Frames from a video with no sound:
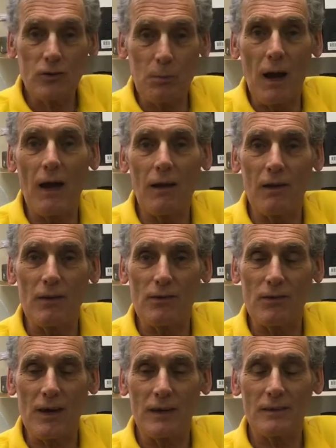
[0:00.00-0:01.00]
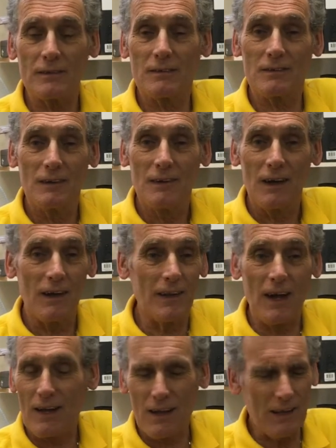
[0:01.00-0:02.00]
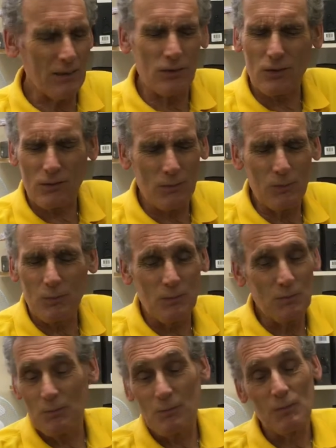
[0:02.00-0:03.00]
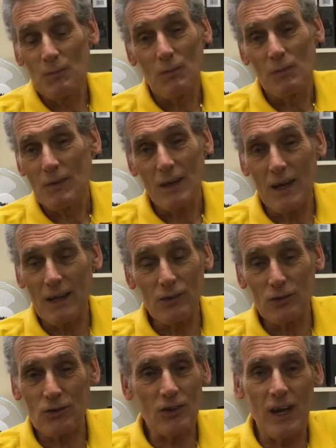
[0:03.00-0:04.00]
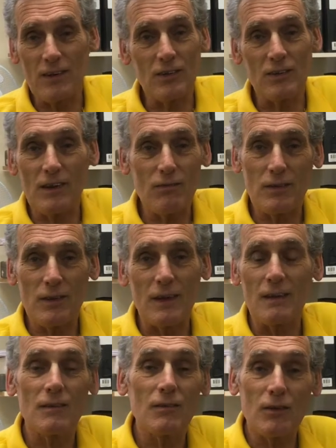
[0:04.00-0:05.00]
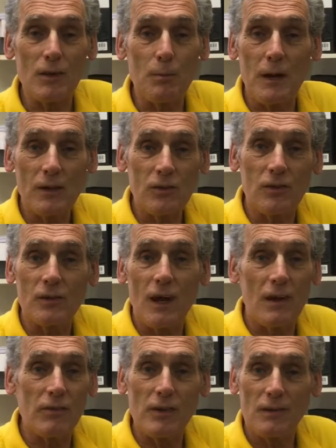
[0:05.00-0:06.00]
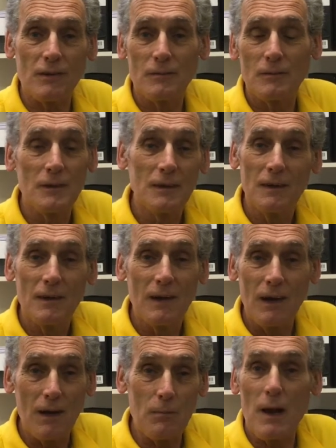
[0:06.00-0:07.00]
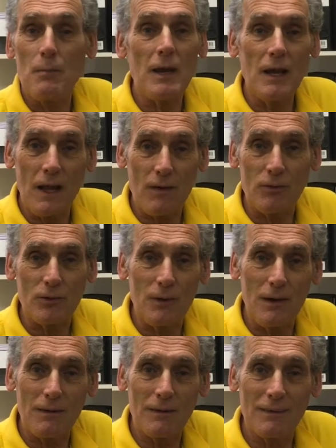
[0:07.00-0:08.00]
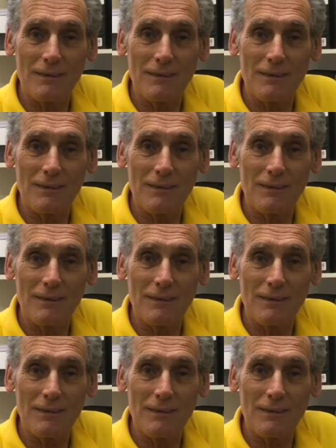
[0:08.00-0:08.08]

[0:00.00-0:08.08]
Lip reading: a smile on the face, and that just changes everything for the patient, I feel, and make me laugh as well.